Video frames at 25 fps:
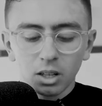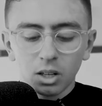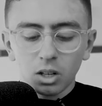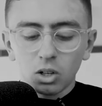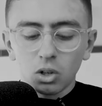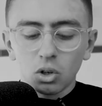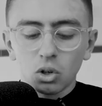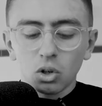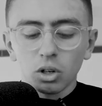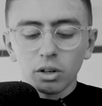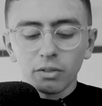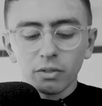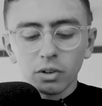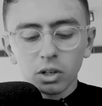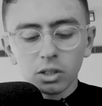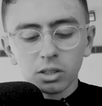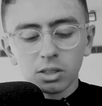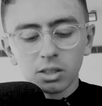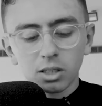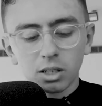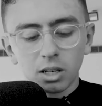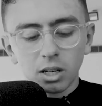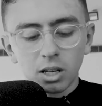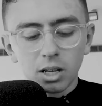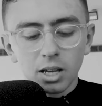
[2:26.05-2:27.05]

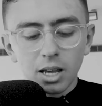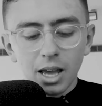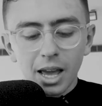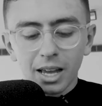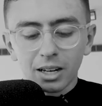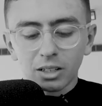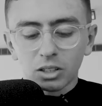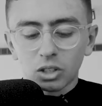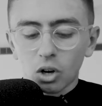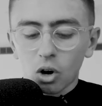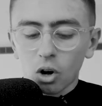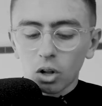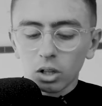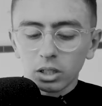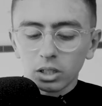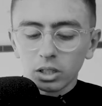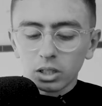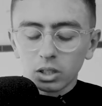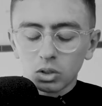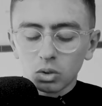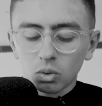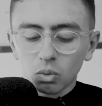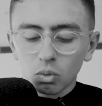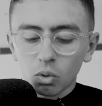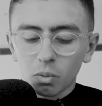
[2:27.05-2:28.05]
University and
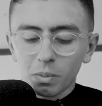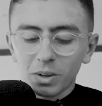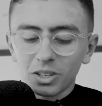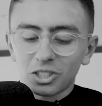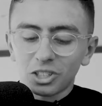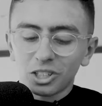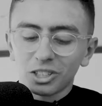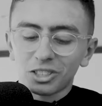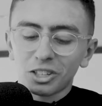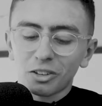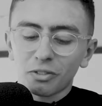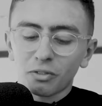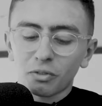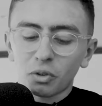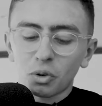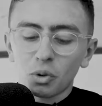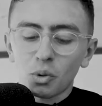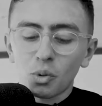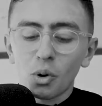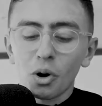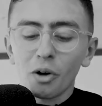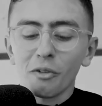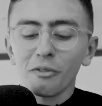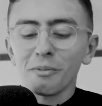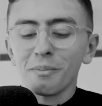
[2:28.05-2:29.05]
college will be just a
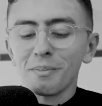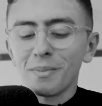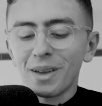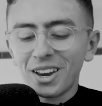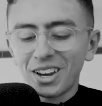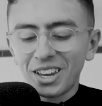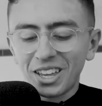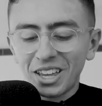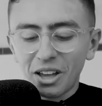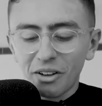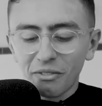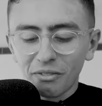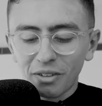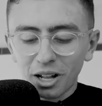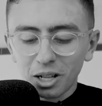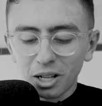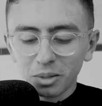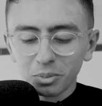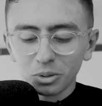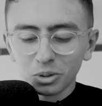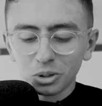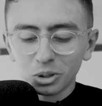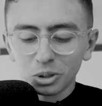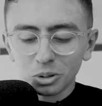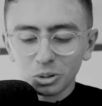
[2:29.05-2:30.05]
few of many
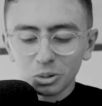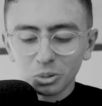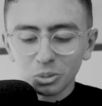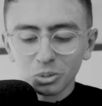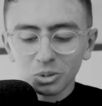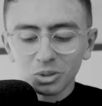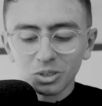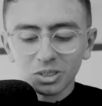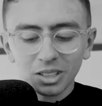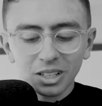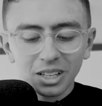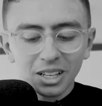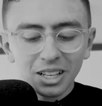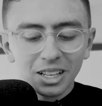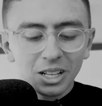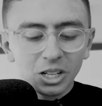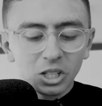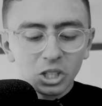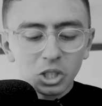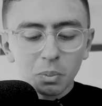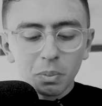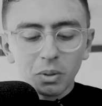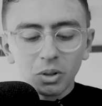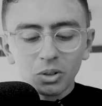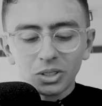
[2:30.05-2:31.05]
available tools
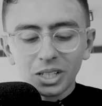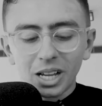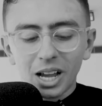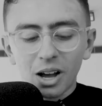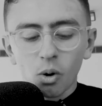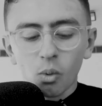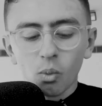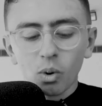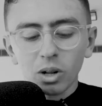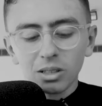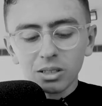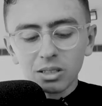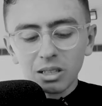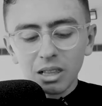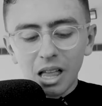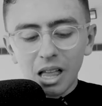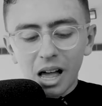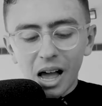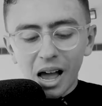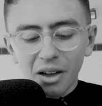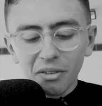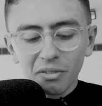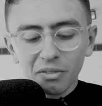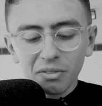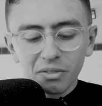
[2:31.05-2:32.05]
to build out one's
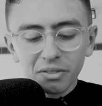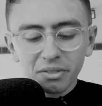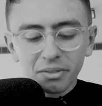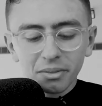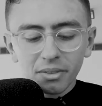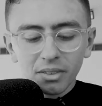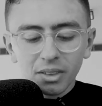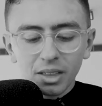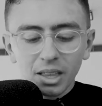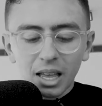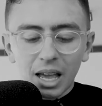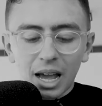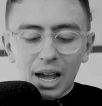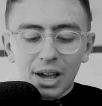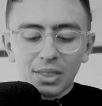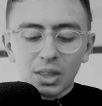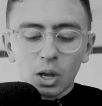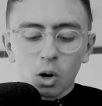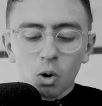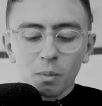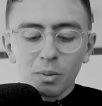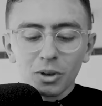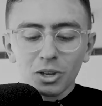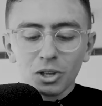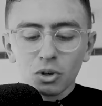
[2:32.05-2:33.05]
life, and they
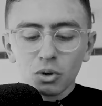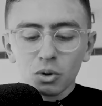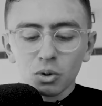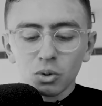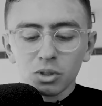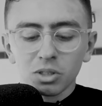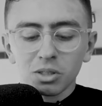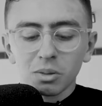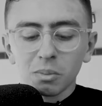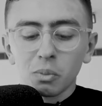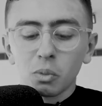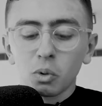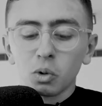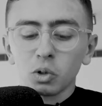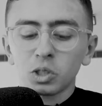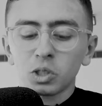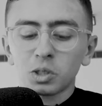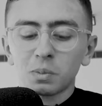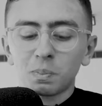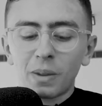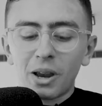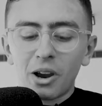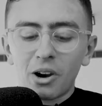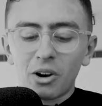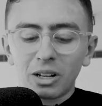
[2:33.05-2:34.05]
will be used more
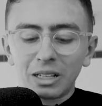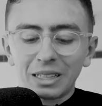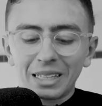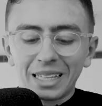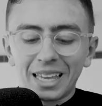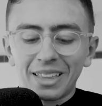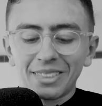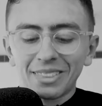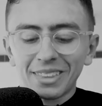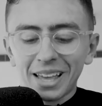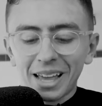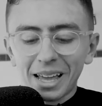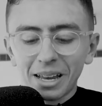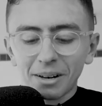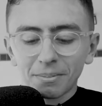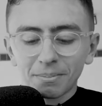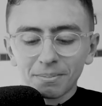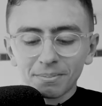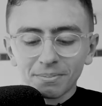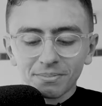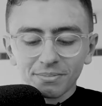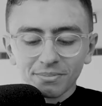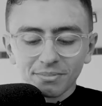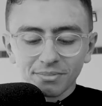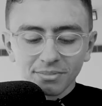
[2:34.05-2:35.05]
sparingly at that.
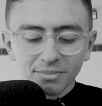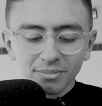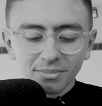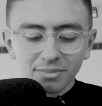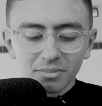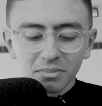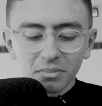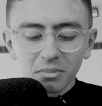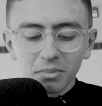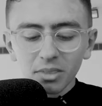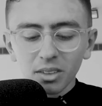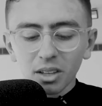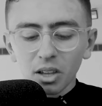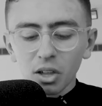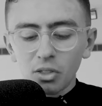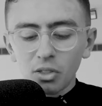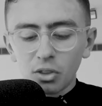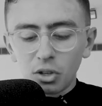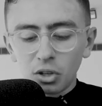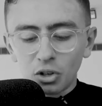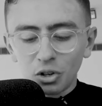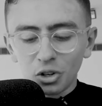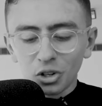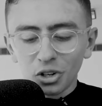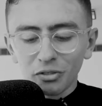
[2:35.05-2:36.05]
The
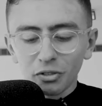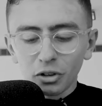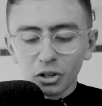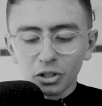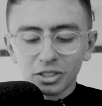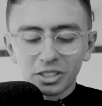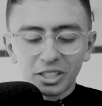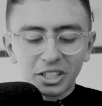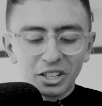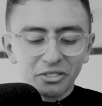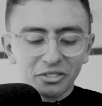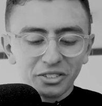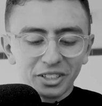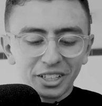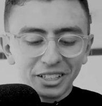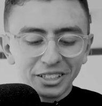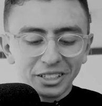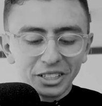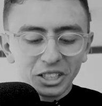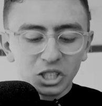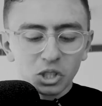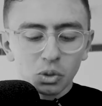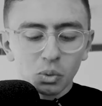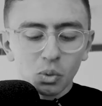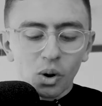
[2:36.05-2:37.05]
University of
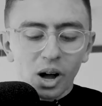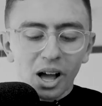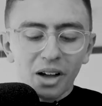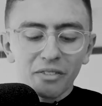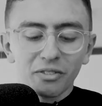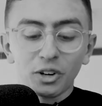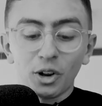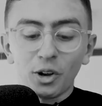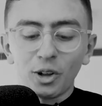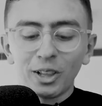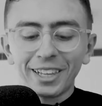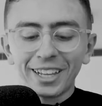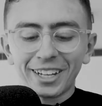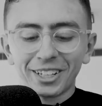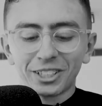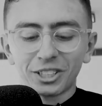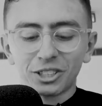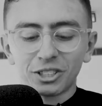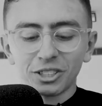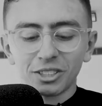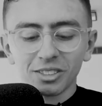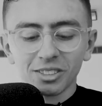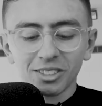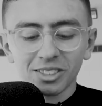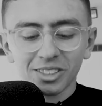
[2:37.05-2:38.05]
Gillage will have no
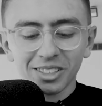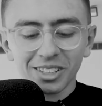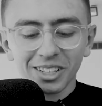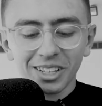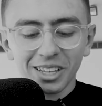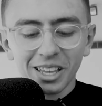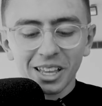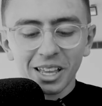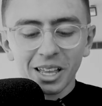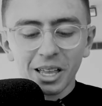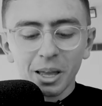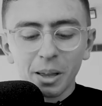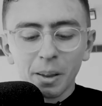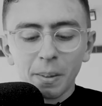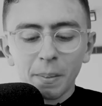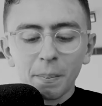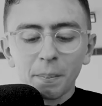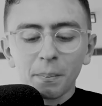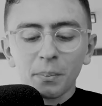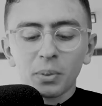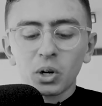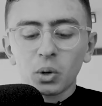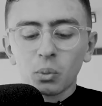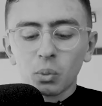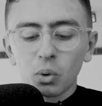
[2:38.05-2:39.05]
lectures,
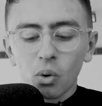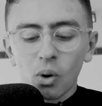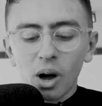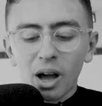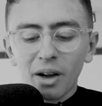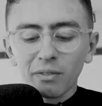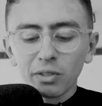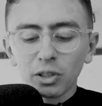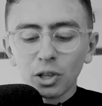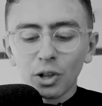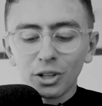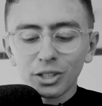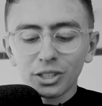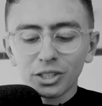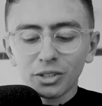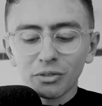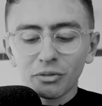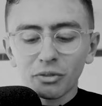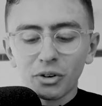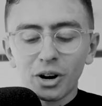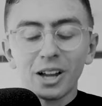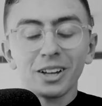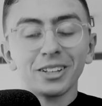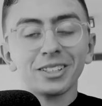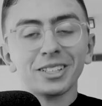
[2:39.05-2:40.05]
but it will have lots of
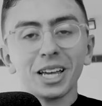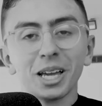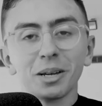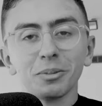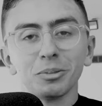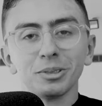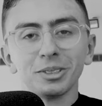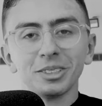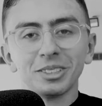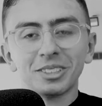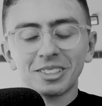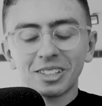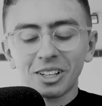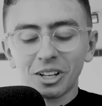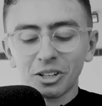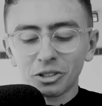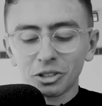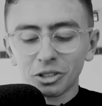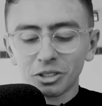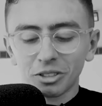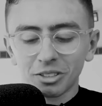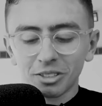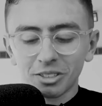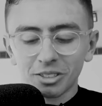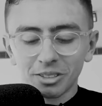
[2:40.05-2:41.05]
roundtable
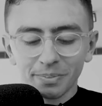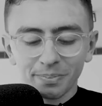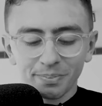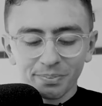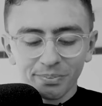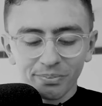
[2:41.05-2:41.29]
discussions.